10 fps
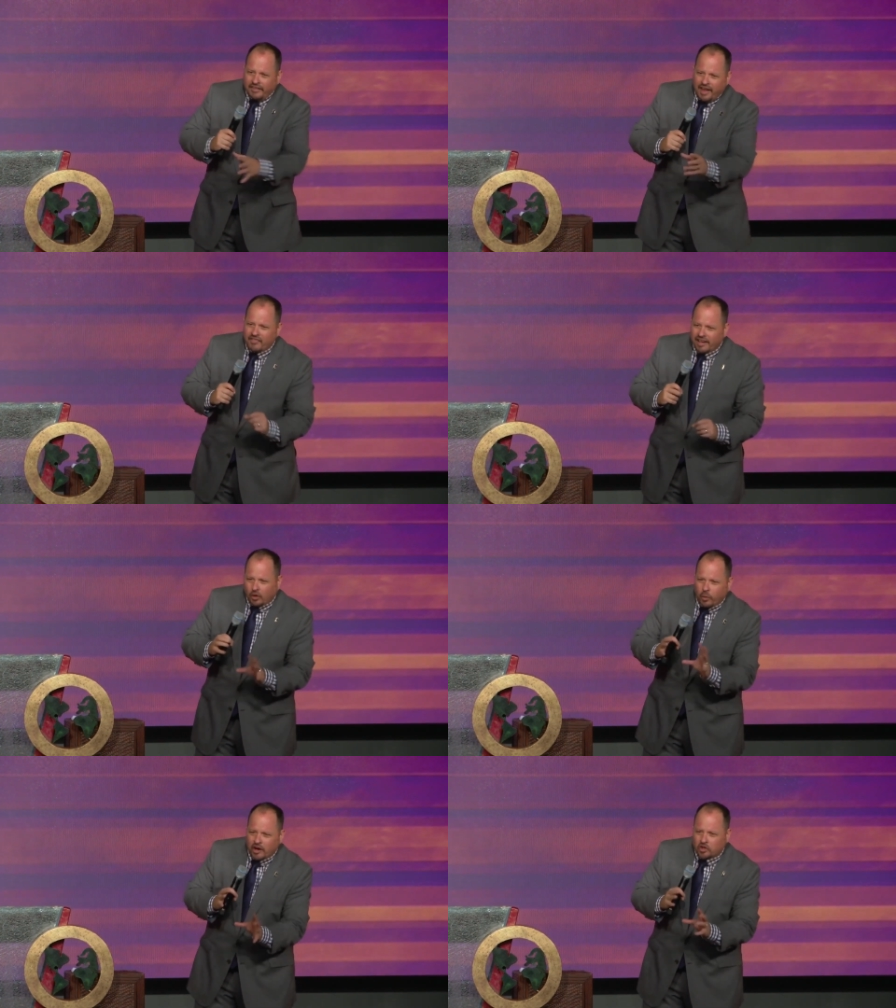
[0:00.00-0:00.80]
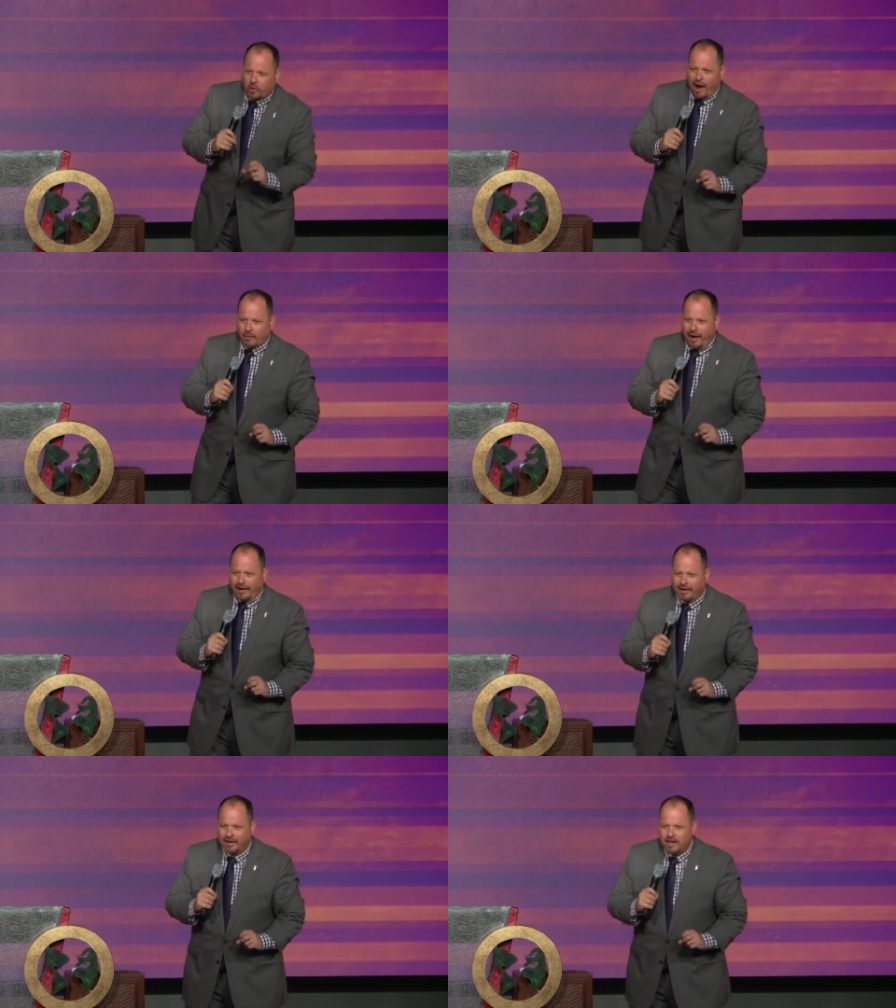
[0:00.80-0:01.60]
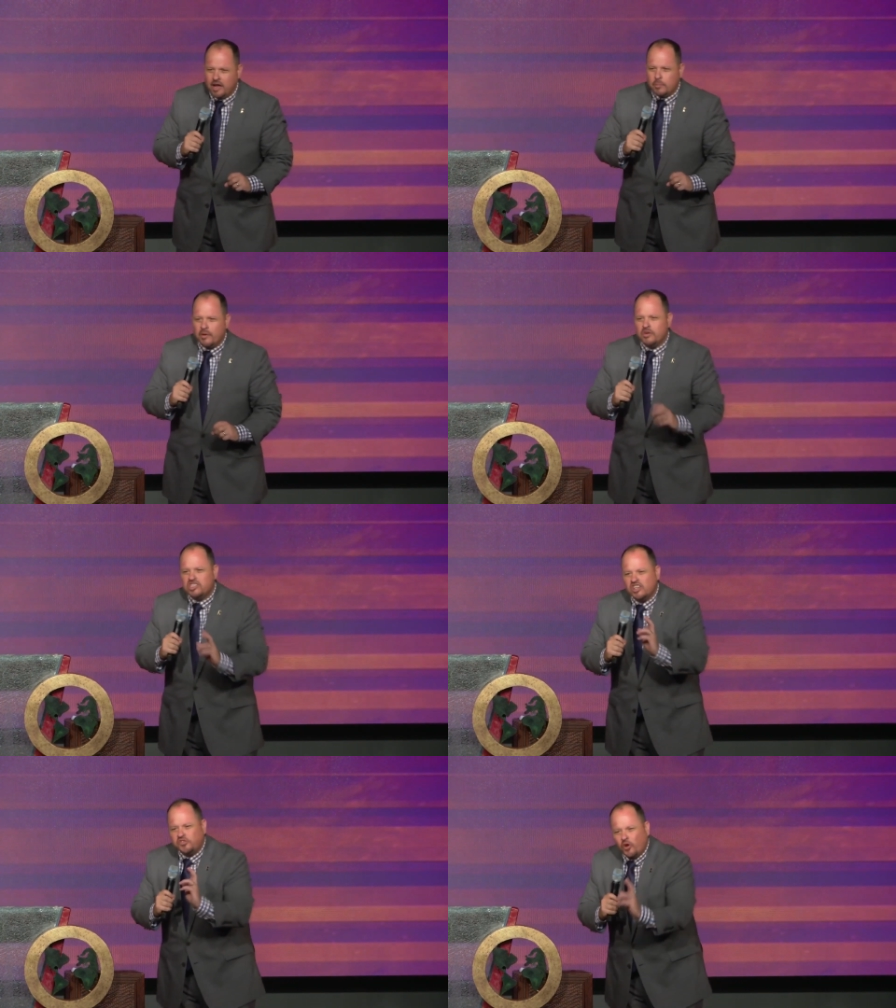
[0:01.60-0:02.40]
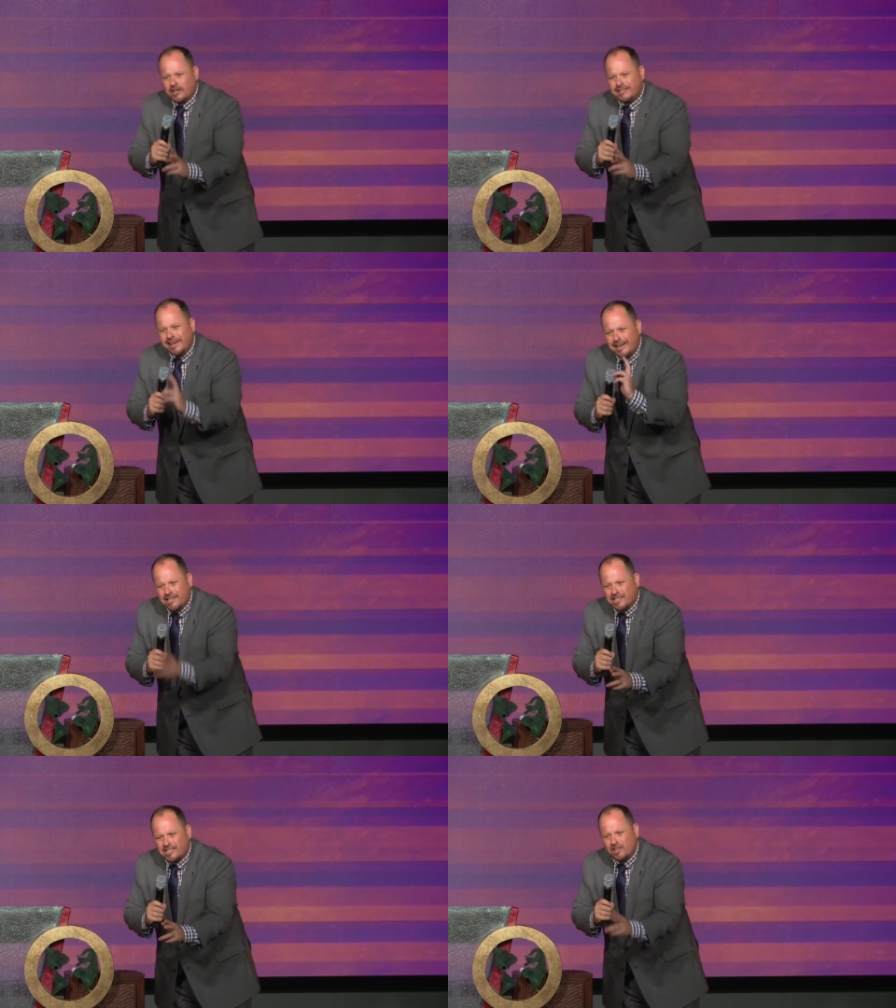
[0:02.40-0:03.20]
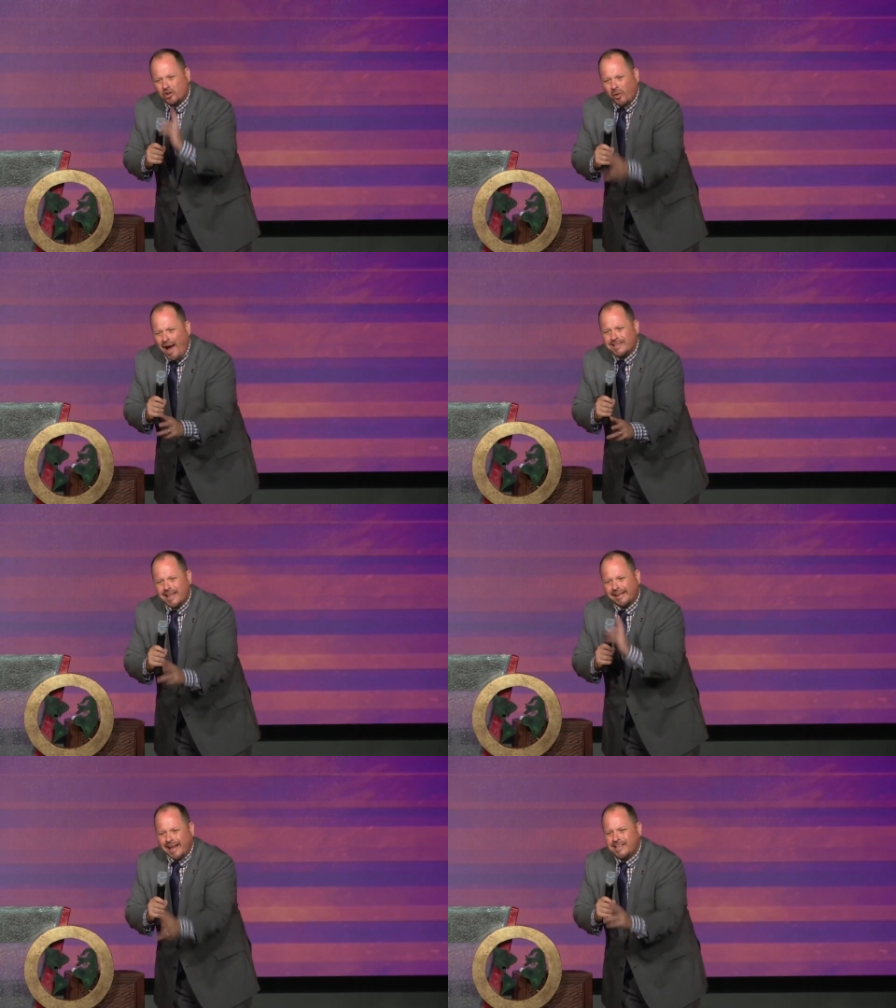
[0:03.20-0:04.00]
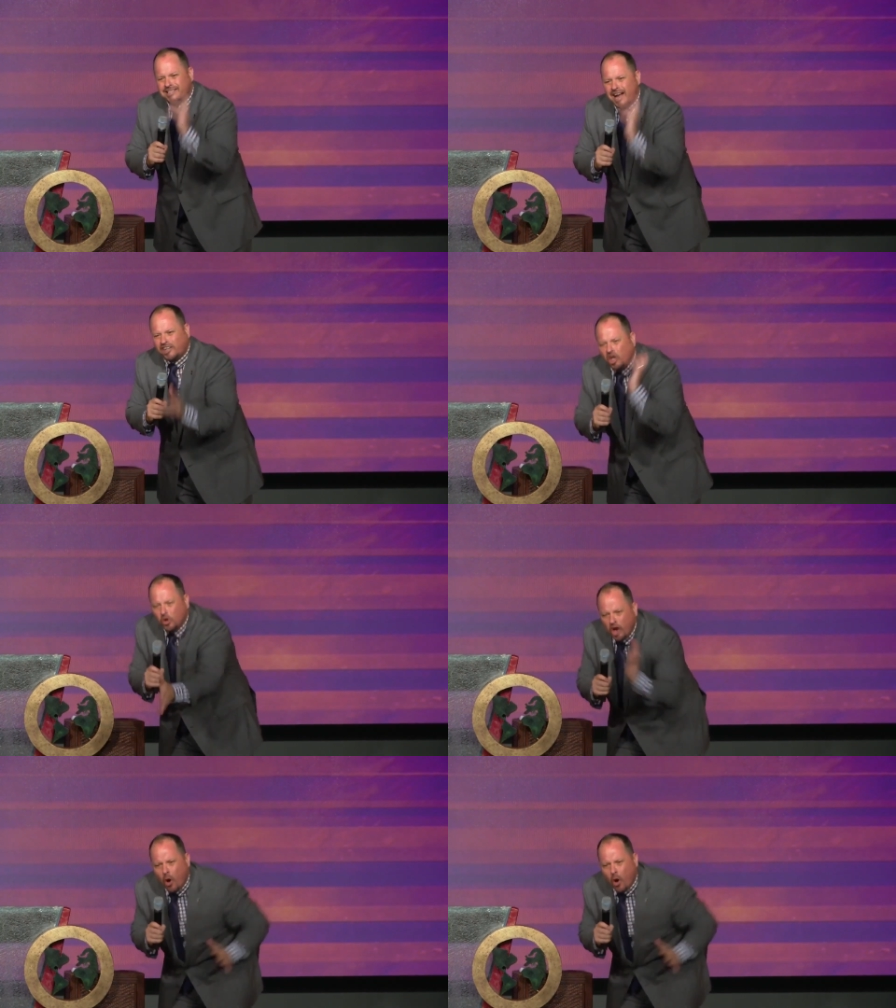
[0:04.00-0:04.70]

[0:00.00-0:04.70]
They have like a weird cry, right? But when she's 14 and she still cries like that, it's not cute